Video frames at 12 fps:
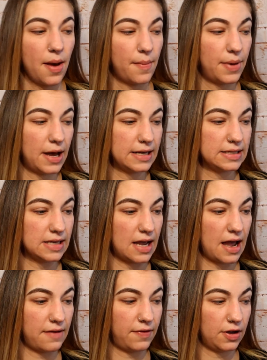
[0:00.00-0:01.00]
But
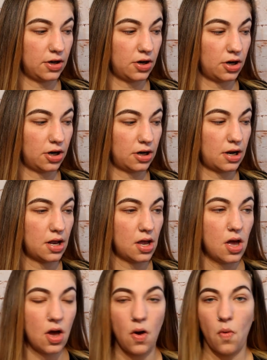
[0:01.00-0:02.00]
I figured,
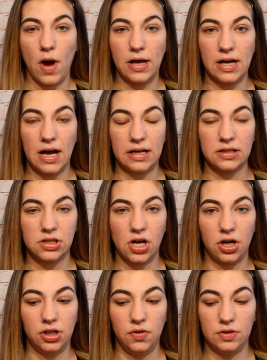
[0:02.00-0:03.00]
why not
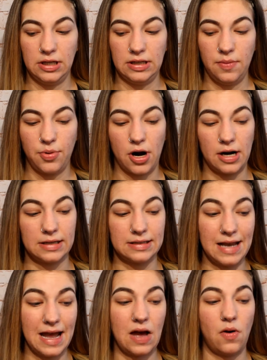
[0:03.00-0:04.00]
start using the products
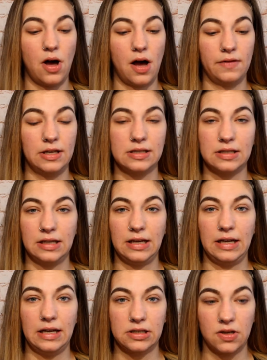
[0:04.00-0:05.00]
now,
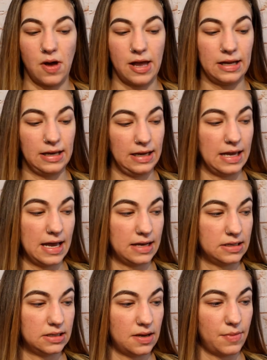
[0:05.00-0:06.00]
obviously, so I can
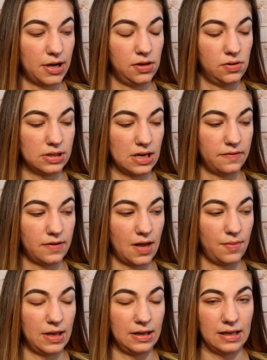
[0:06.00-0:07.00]
get my use out of
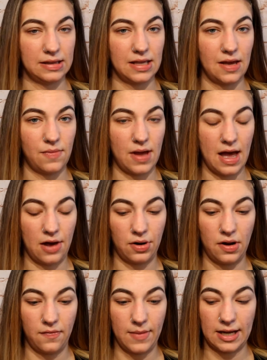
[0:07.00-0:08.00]
them and get them out
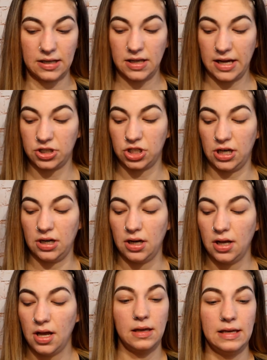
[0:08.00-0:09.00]
of my collection.
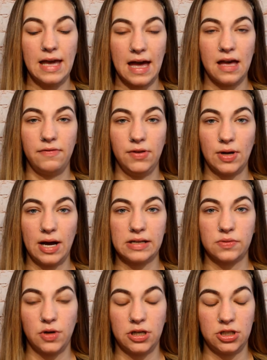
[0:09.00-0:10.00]
Yeah, if you
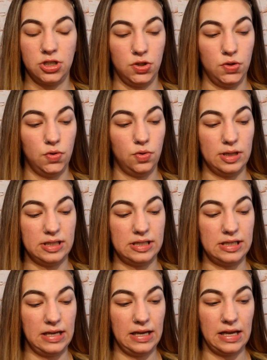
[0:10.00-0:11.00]
guys want to
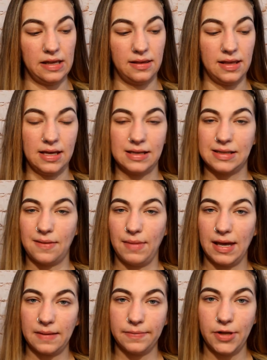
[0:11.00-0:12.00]
see this
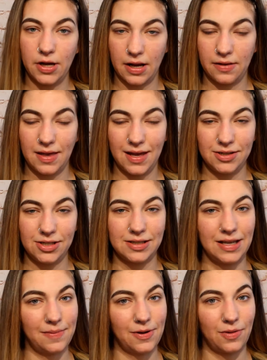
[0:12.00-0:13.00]
makeup look, then just
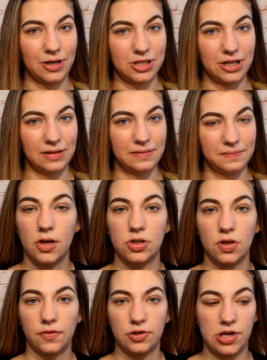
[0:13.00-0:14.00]
keep on watching.
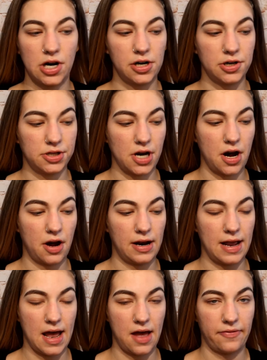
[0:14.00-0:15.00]
So for starters, I already
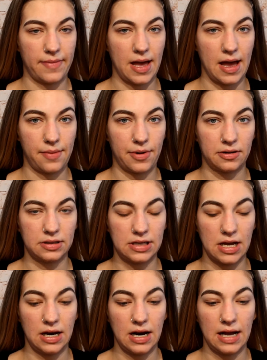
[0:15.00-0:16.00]
have my eyebrows
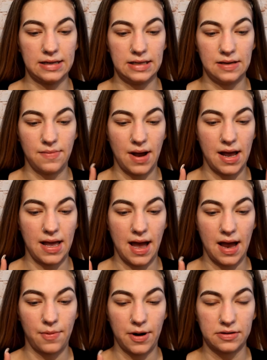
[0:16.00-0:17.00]
done. I did my
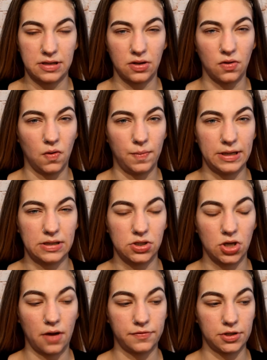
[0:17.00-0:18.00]
eyebrows a little bit
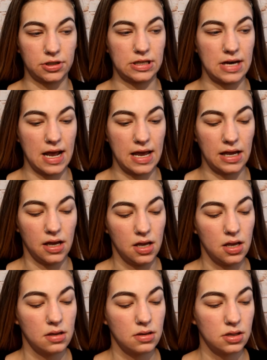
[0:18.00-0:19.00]
softer today,
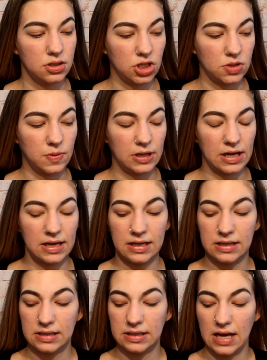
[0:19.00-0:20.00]
just
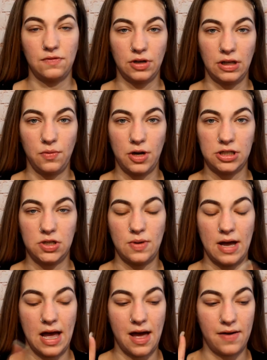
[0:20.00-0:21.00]
because I don't really want to
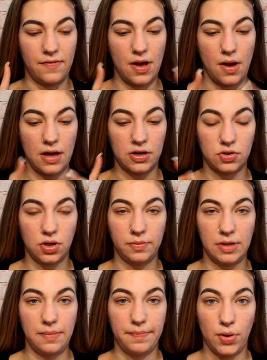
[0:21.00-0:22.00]
have
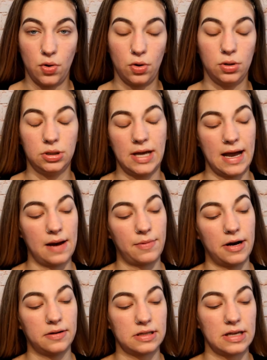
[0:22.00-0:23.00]
extremely bold
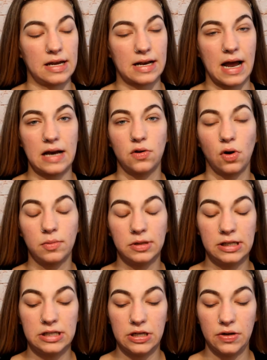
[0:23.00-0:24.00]
eyebrows like I
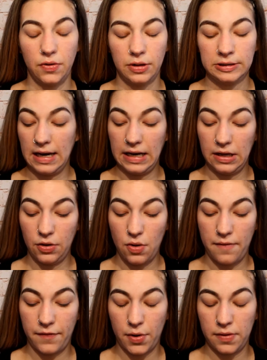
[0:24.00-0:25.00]
normally do.
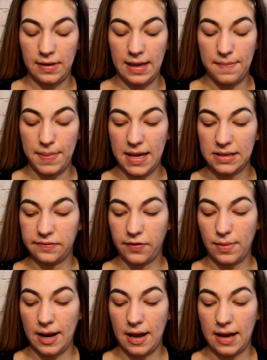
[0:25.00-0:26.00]
Anywho, for the base for
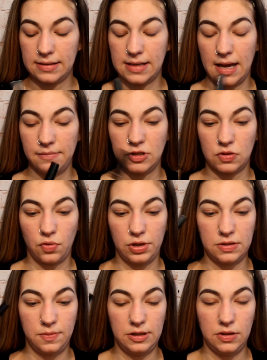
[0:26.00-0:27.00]
my eyes, I'm just
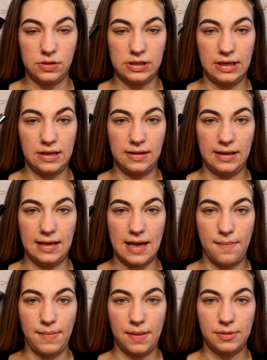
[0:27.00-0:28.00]
going to be using the
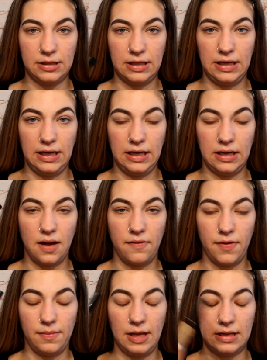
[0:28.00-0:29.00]
Maybelline
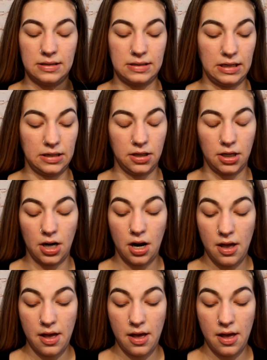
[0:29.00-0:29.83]
Fit Me Concealer.